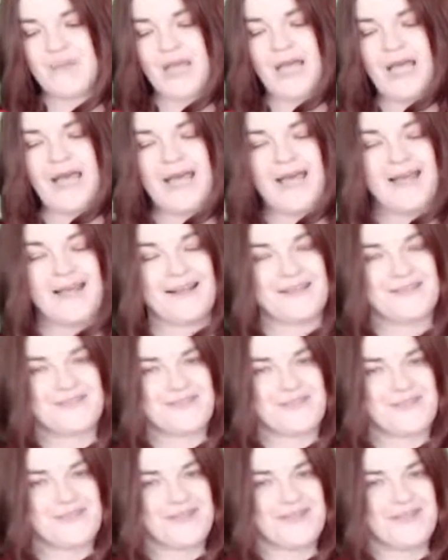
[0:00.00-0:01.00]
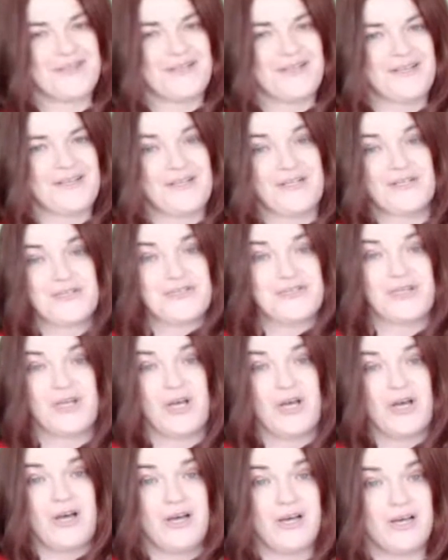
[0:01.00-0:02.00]
And
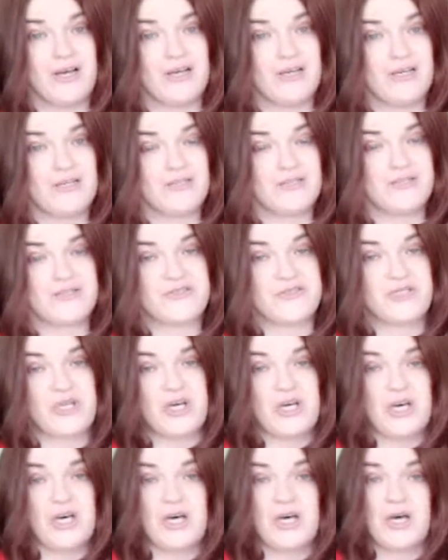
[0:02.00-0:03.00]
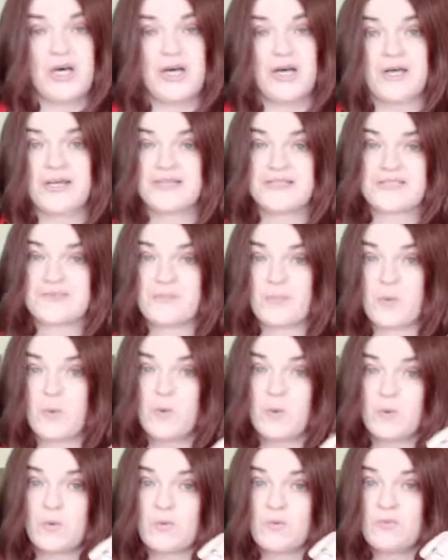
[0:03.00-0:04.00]
just a
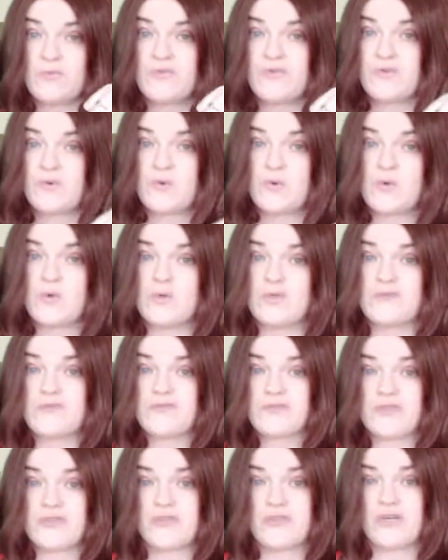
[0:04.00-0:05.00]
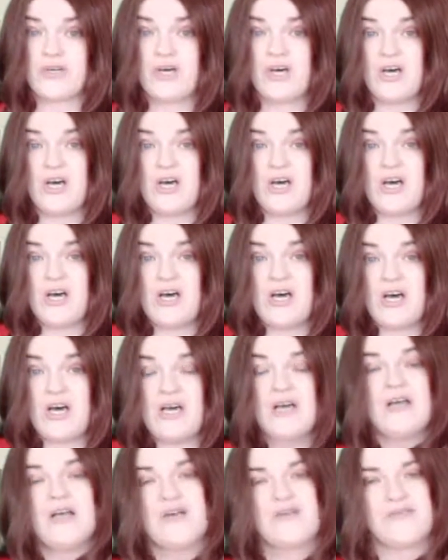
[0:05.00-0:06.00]
spoonful of
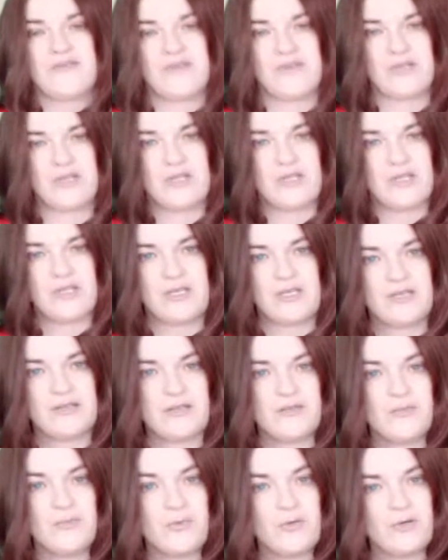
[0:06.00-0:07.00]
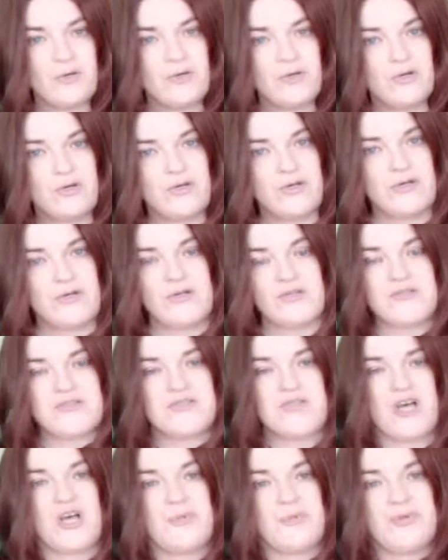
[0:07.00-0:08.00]
sugar, feed the birds
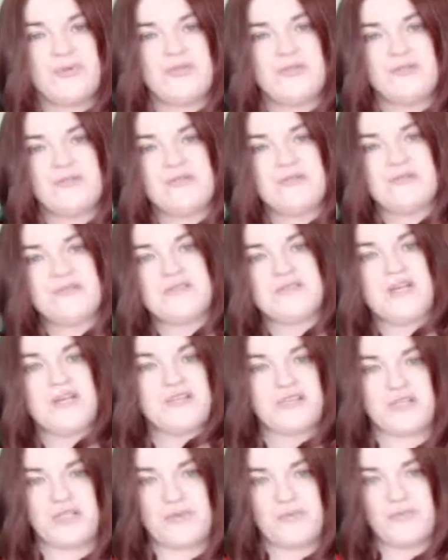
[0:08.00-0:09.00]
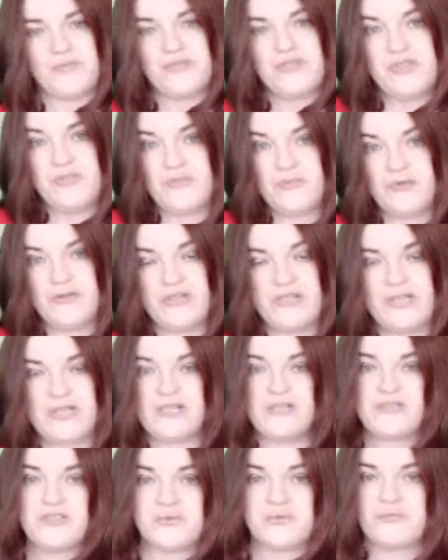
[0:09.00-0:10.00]
tuppence, a chim chimney,
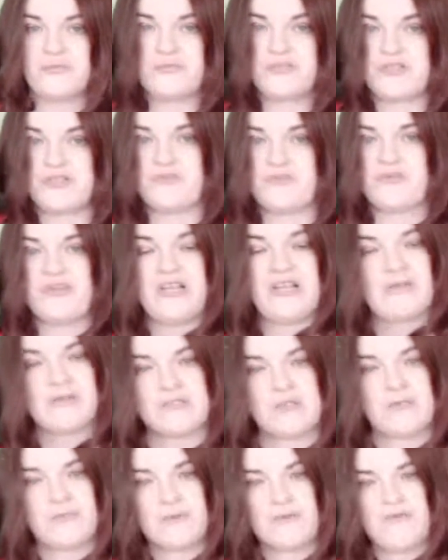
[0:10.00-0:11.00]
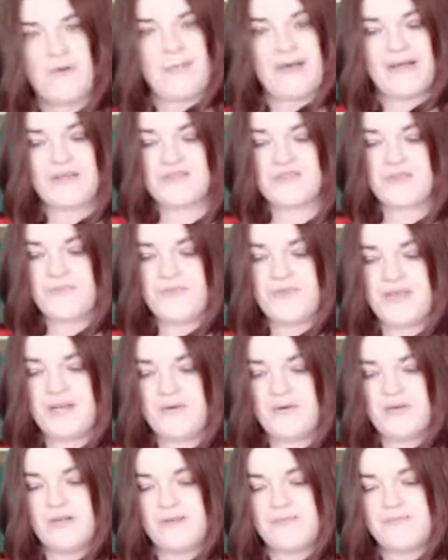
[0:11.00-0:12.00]
chim chimney. It was a bit of a mashup there,
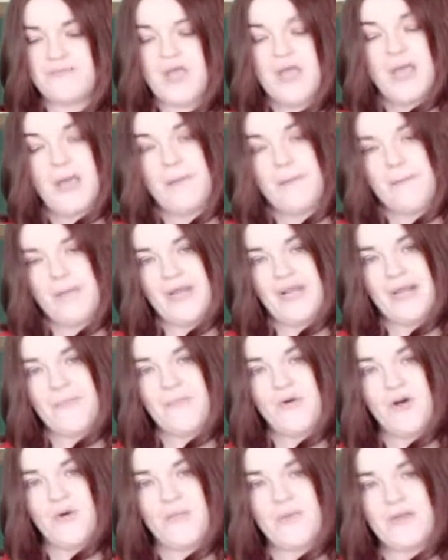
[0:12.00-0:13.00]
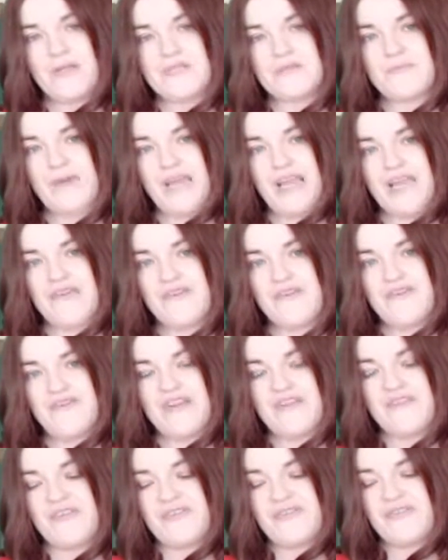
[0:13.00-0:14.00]
wasn't it? Mary Poppins, my ever
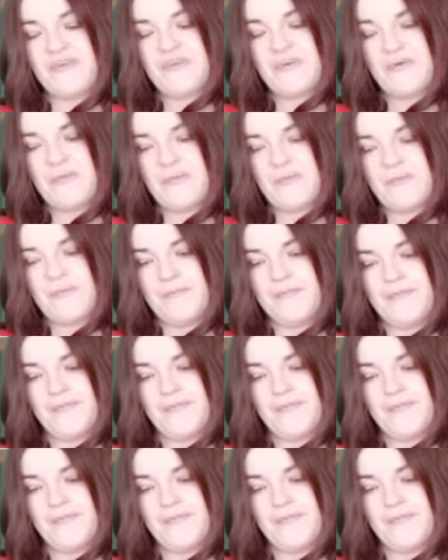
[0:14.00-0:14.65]
favourite film.